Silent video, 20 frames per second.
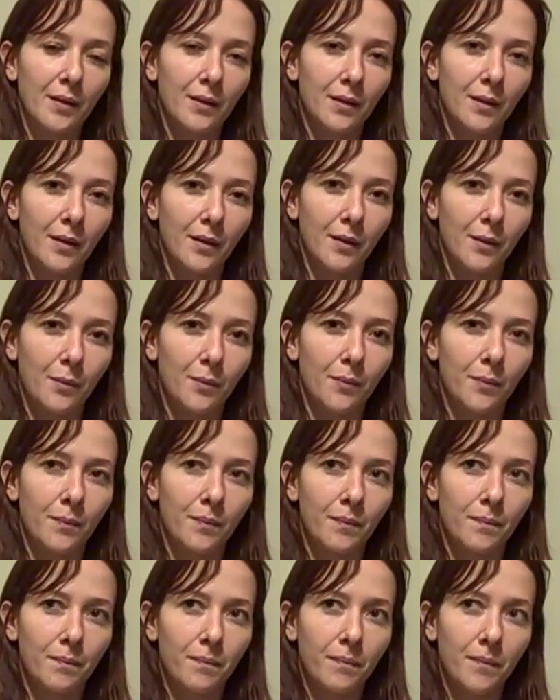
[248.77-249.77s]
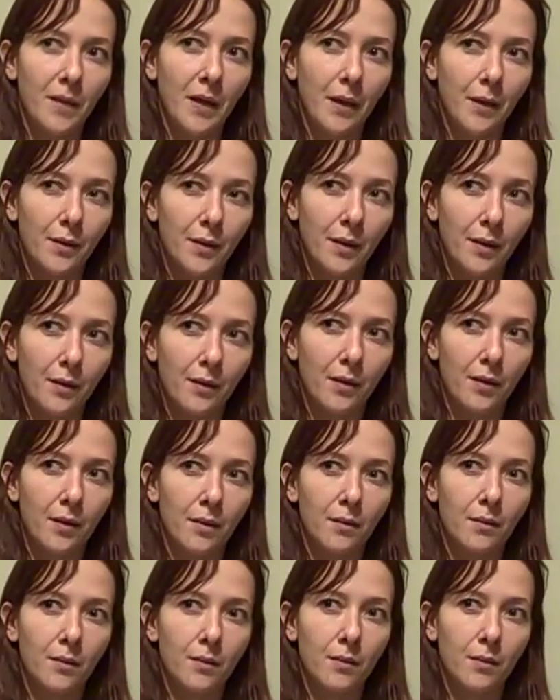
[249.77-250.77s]
I think
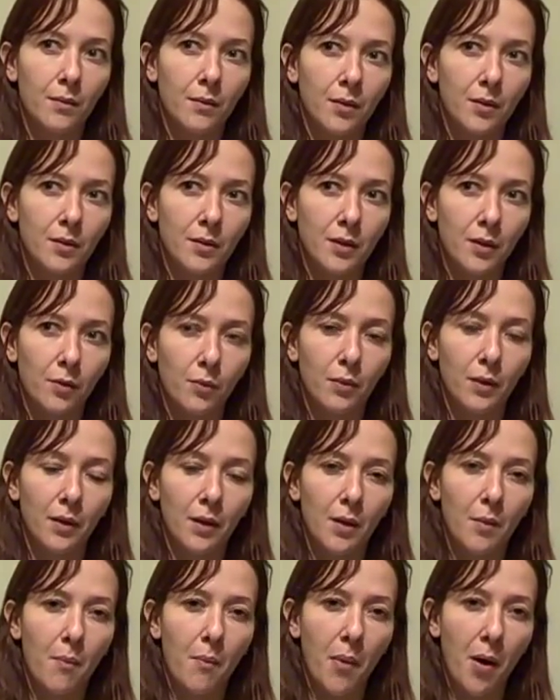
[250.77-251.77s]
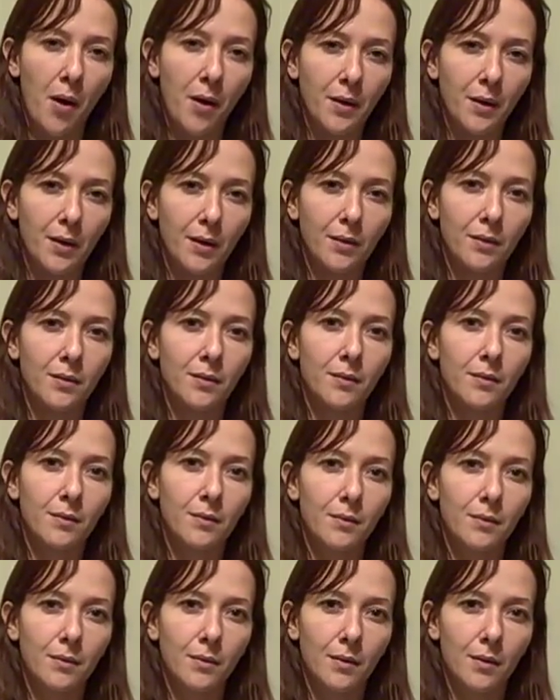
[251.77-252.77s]
that Good Dick really embodied
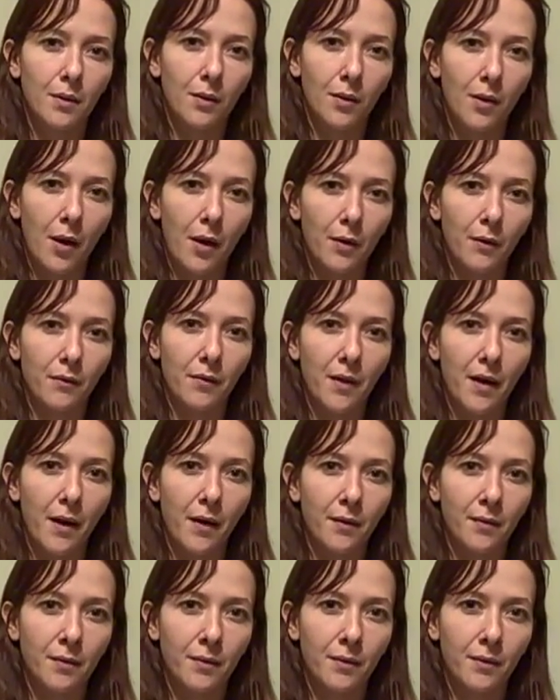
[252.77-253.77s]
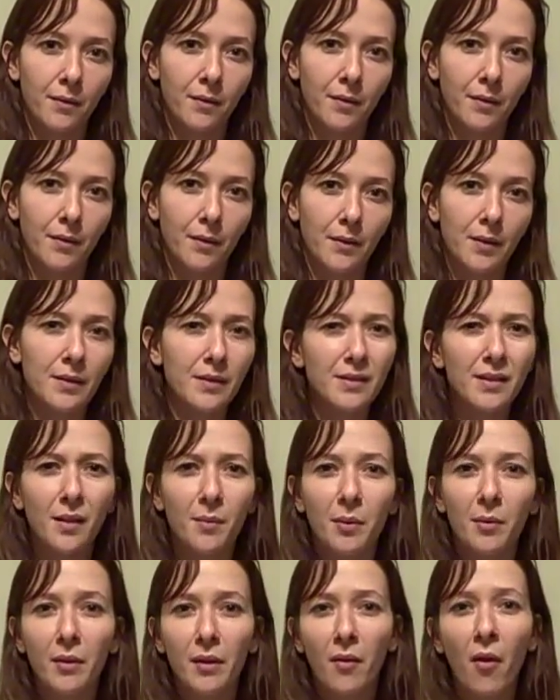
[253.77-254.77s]
a lot of that. This is gonna
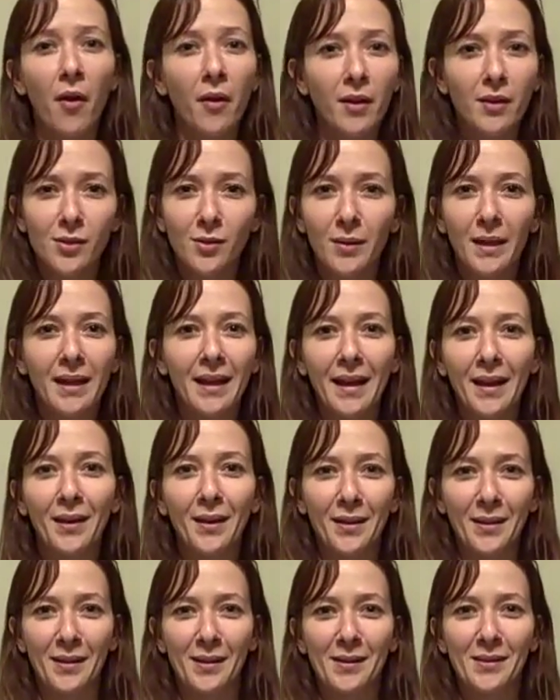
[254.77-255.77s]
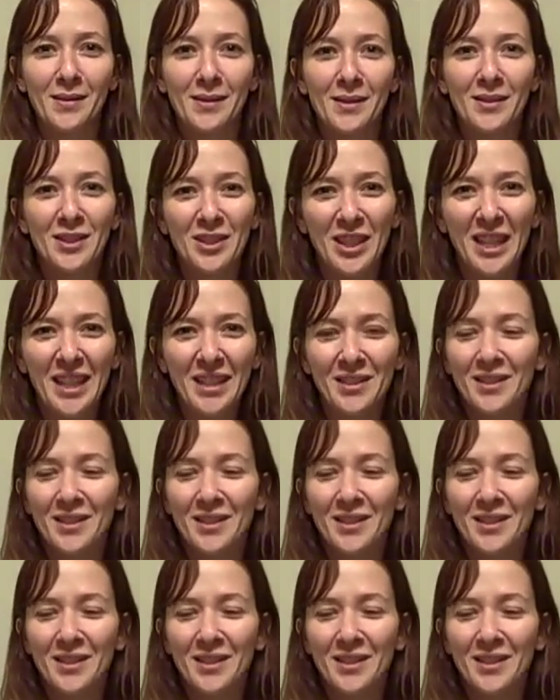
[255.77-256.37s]
be really long because you can't edit this. Shit.